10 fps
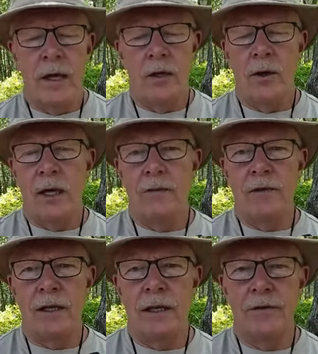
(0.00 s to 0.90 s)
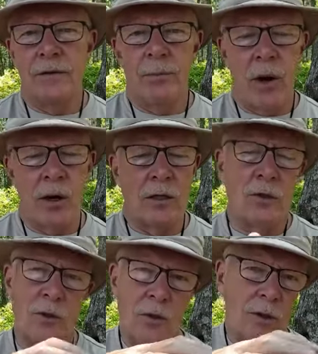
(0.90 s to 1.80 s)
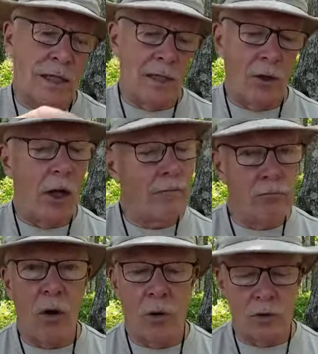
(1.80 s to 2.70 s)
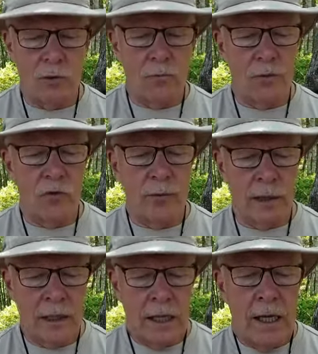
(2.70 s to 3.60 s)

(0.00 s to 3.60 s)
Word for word: You have the lift part to take it off. Also an improvement.